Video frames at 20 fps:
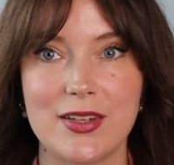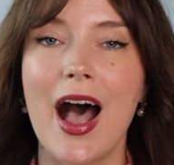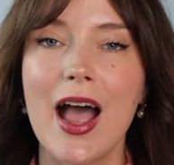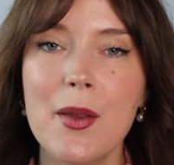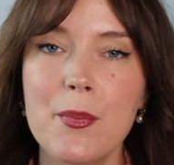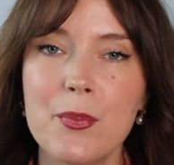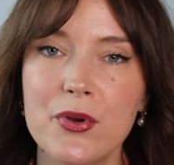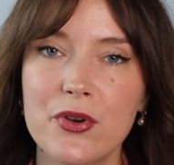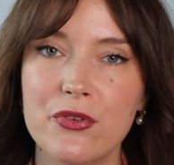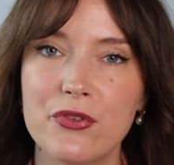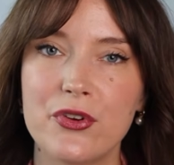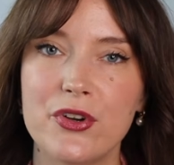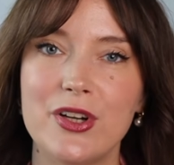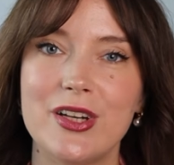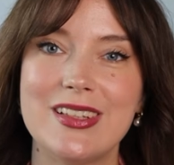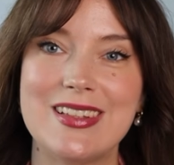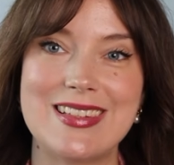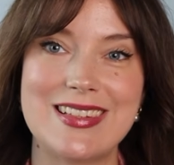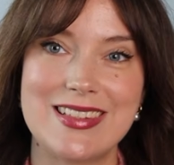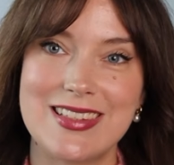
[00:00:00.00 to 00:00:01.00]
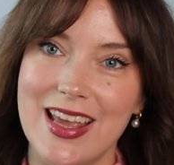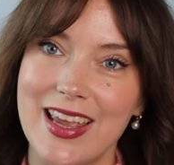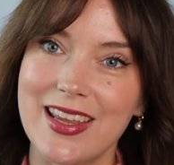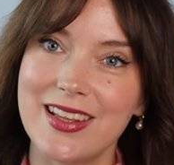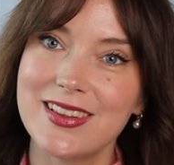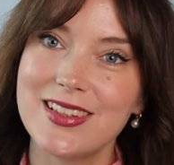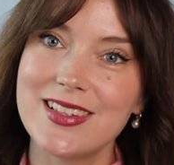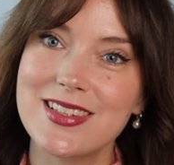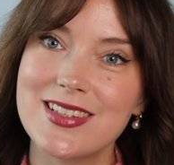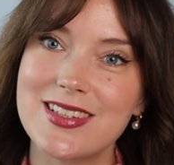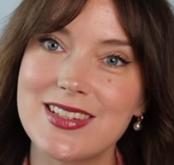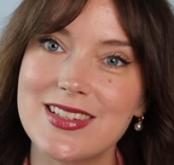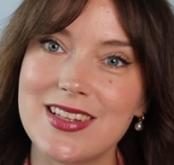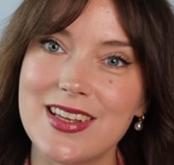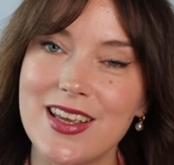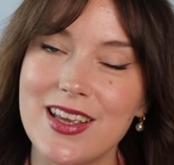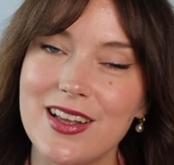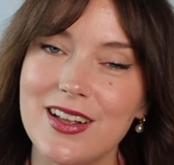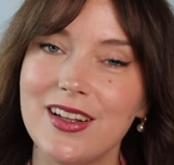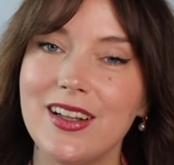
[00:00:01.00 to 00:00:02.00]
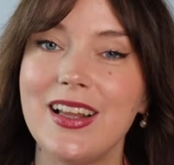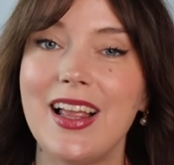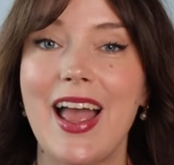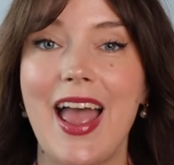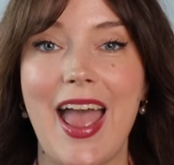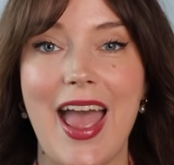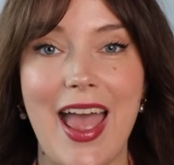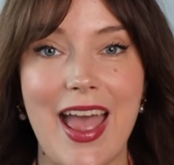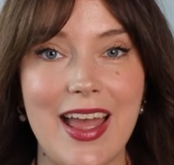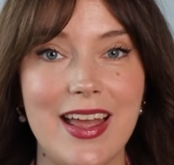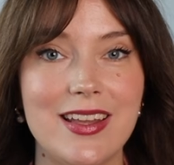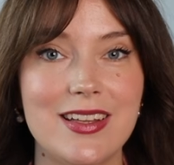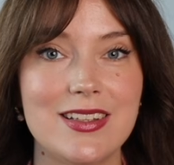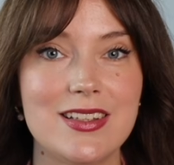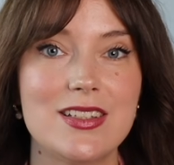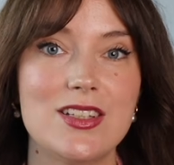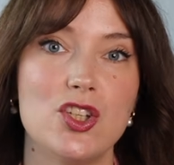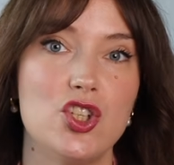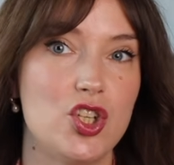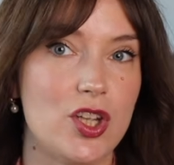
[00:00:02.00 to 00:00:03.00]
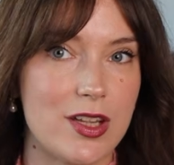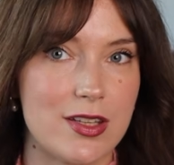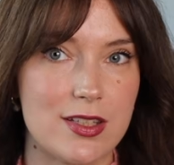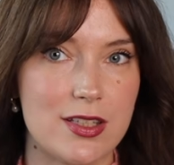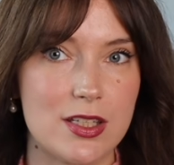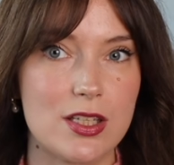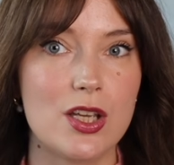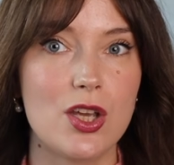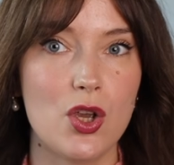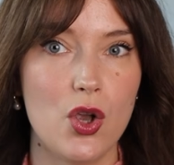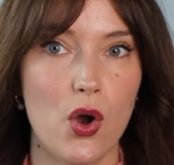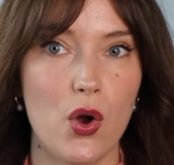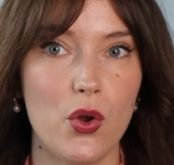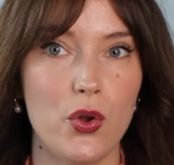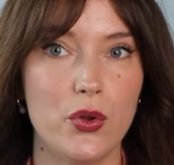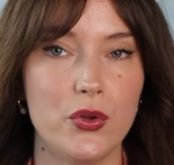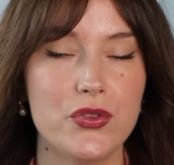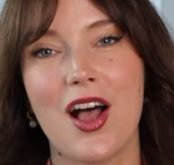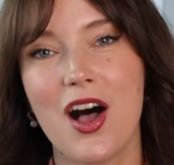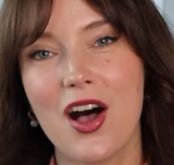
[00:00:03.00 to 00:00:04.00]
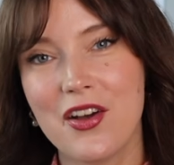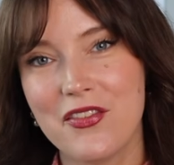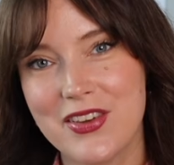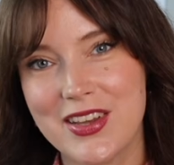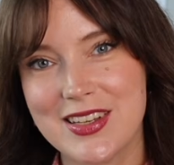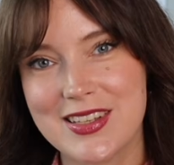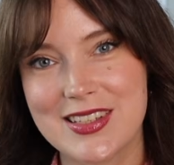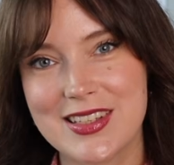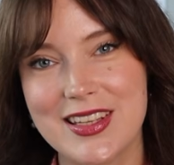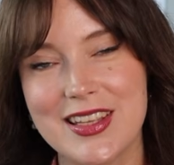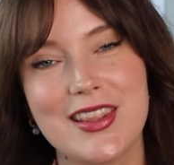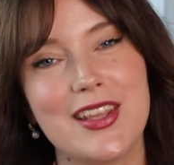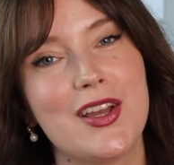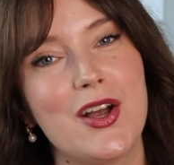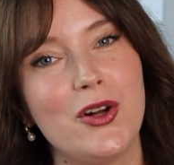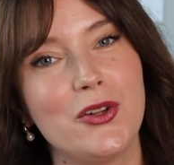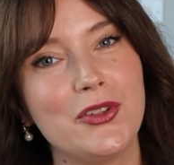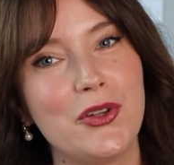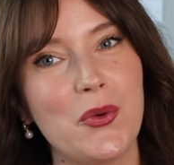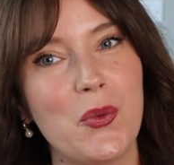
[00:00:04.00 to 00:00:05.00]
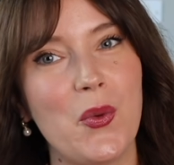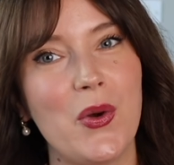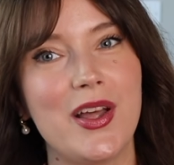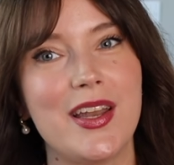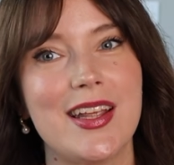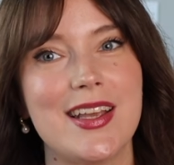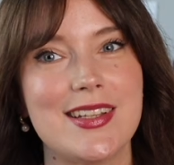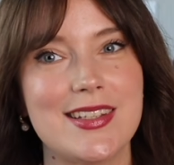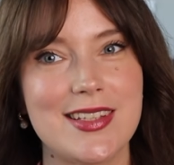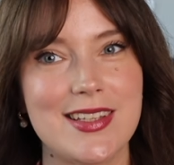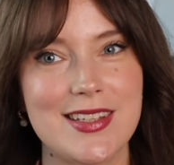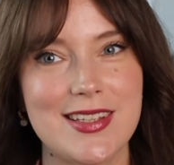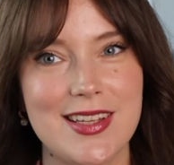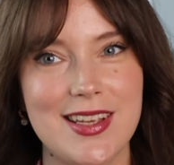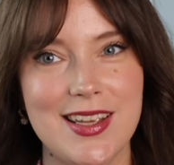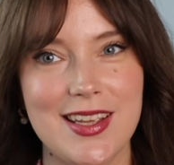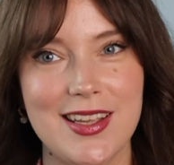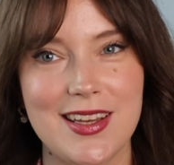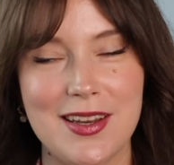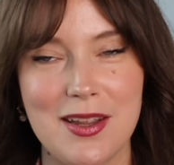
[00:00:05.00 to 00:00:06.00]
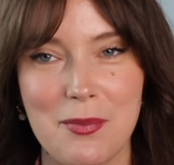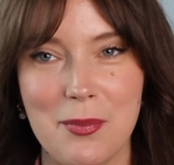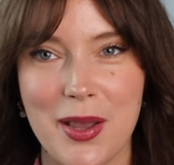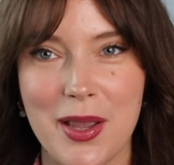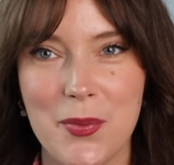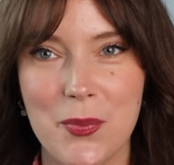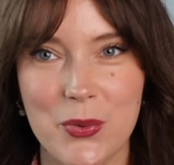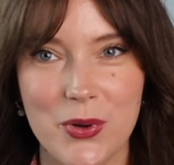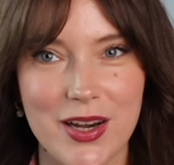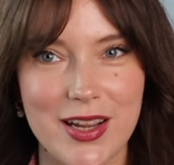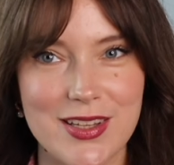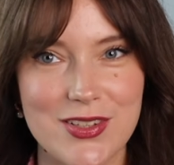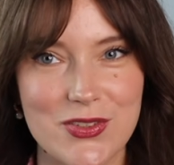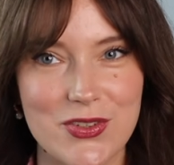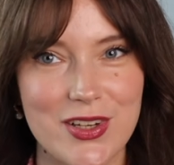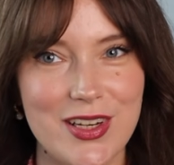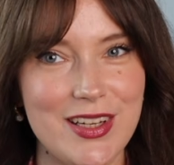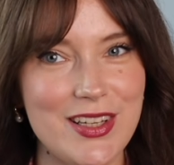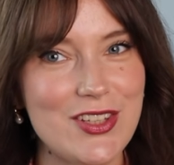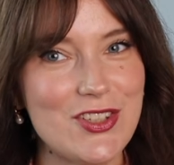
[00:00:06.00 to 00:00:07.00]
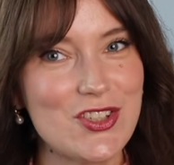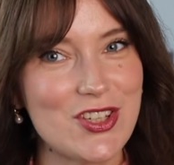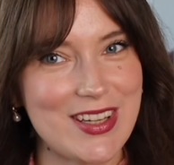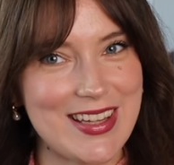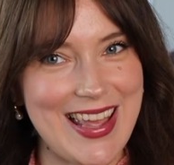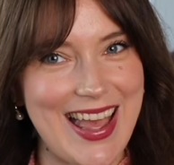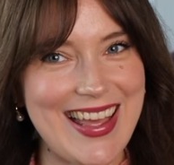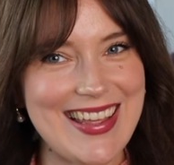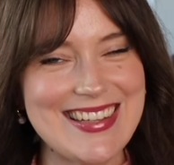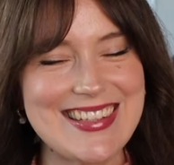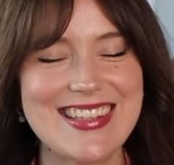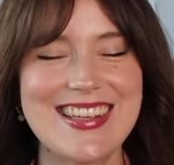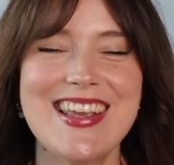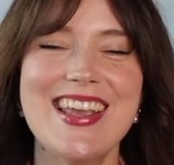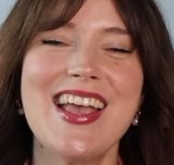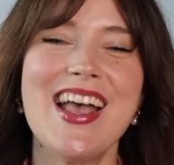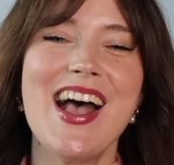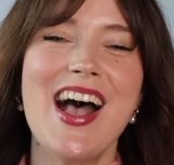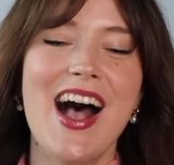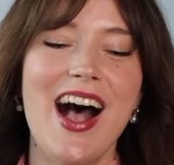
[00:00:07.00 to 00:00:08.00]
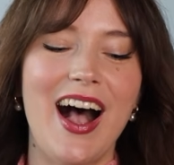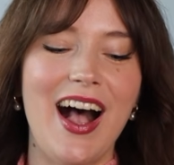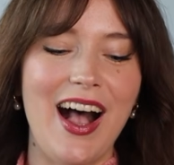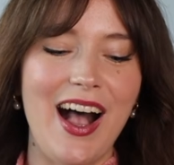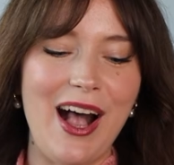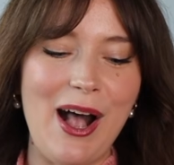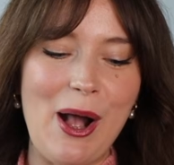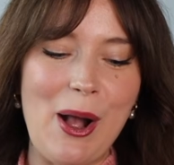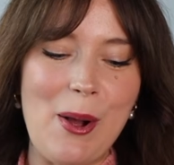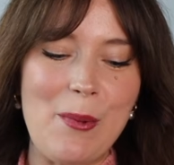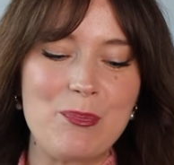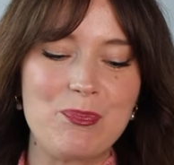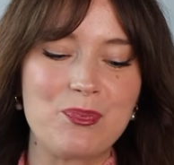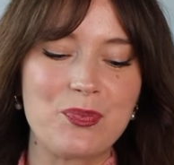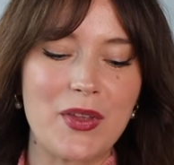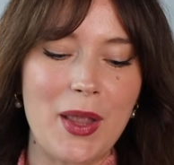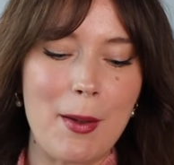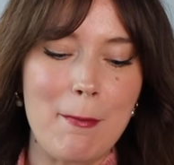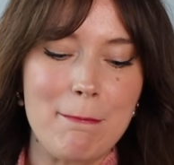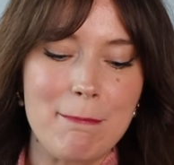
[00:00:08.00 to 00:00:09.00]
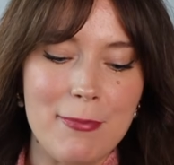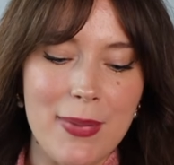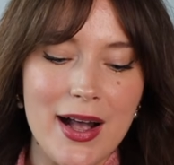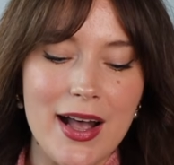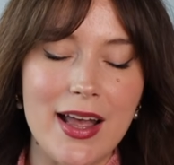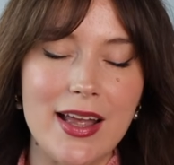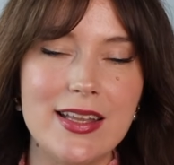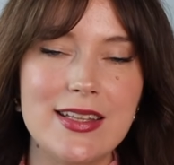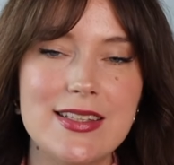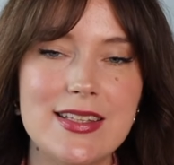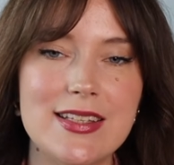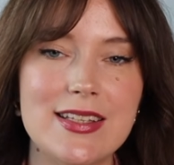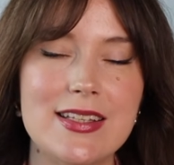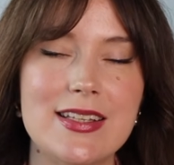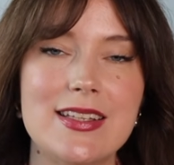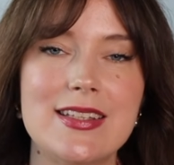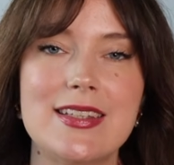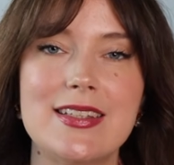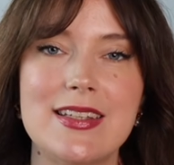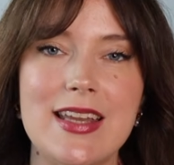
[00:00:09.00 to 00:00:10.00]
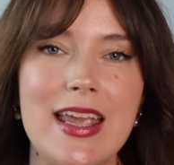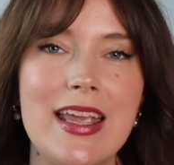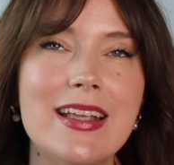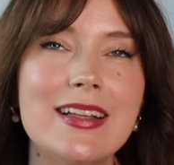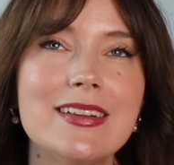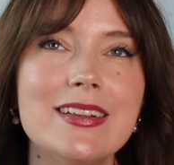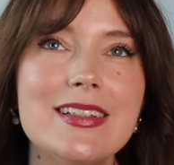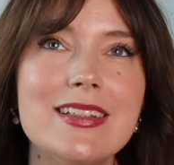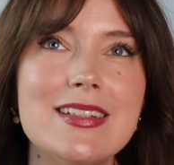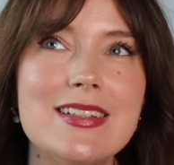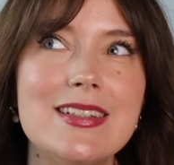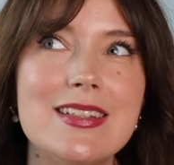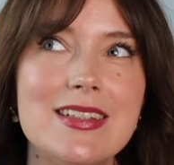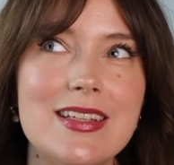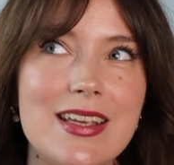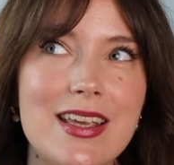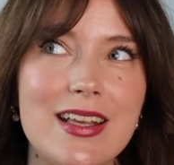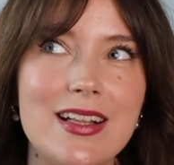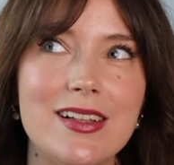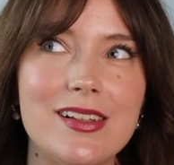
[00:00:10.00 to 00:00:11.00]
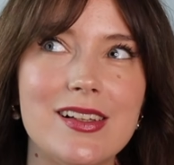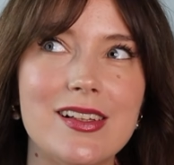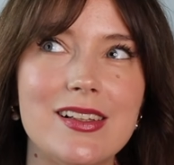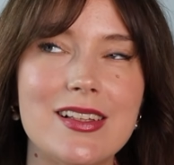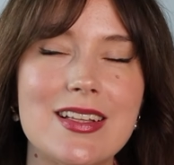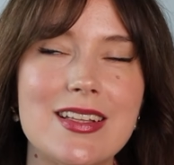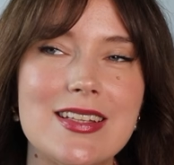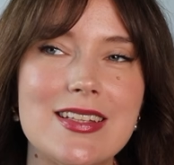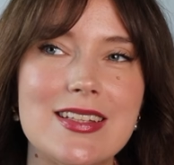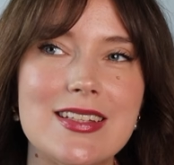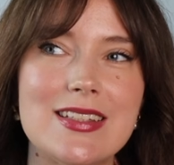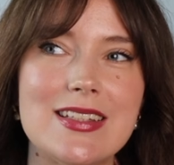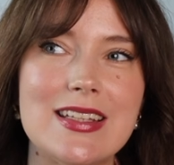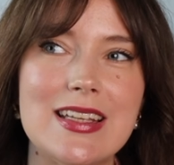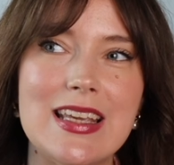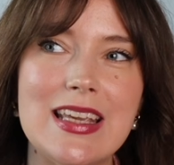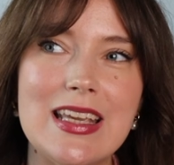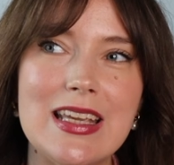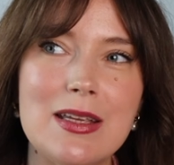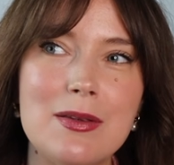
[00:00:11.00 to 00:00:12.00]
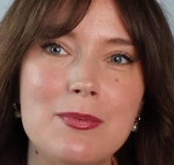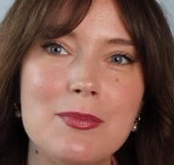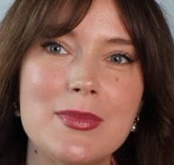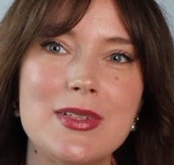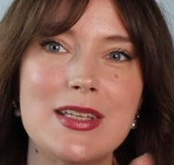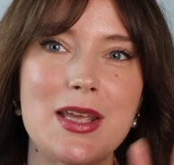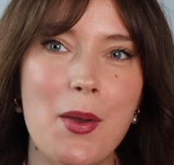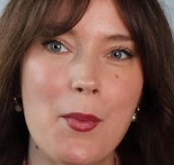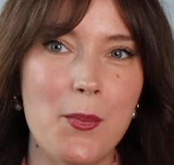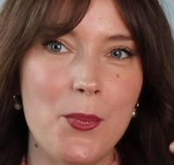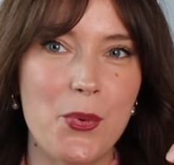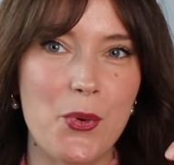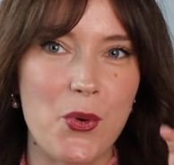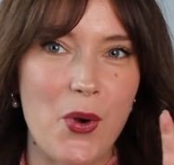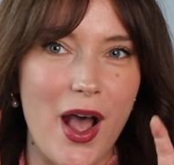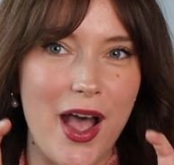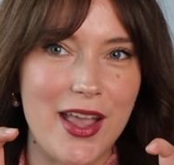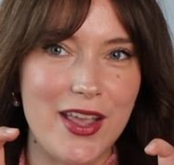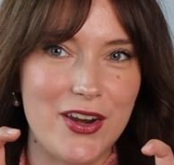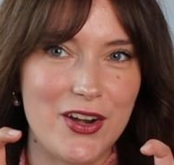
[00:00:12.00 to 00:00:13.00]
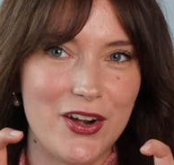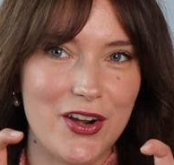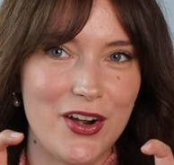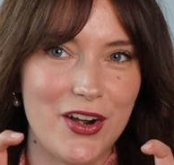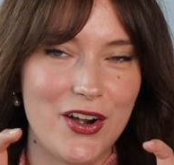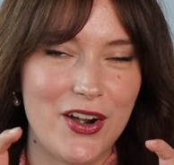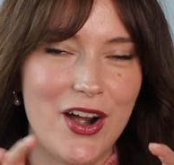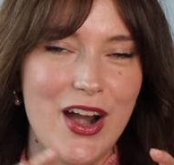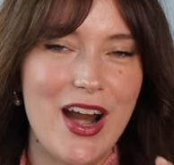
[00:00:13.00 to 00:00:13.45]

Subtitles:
I preferred stainless steel and just gold. Obviously the golden one isn't in my price range yet, but stainless steel seemed brighter.